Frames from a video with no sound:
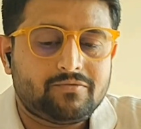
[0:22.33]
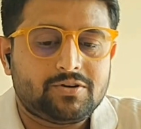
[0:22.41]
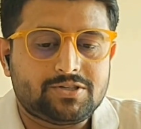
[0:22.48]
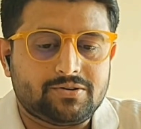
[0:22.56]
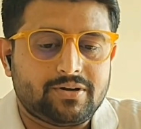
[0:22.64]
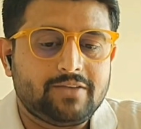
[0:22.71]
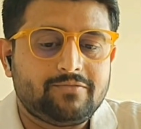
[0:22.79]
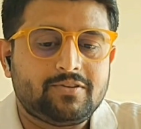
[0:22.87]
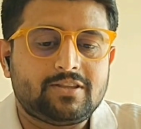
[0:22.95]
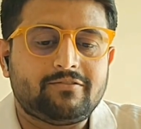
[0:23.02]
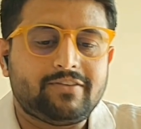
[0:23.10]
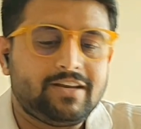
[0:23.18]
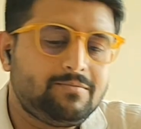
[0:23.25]
our journey
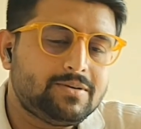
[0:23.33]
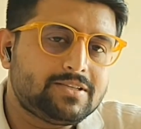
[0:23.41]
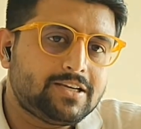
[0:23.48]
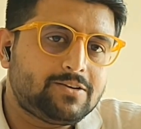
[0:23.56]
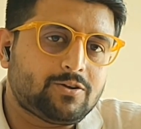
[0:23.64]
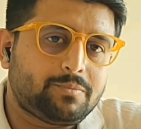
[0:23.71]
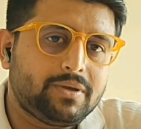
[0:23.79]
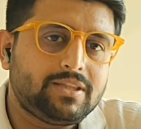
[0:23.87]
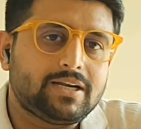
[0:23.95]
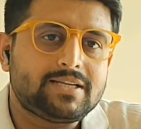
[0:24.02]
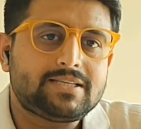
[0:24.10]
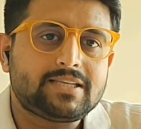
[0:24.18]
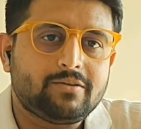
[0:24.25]
with a very basic topic,
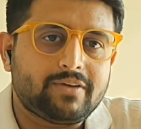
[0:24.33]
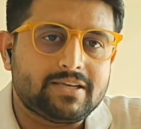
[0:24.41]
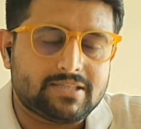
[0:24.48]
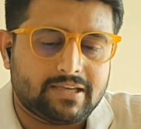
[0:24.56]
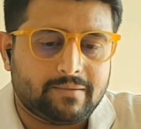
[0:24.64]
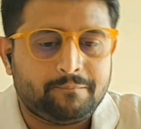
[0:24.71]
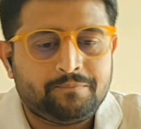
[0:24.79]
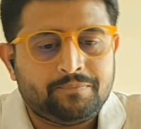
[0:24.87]
that is KYC.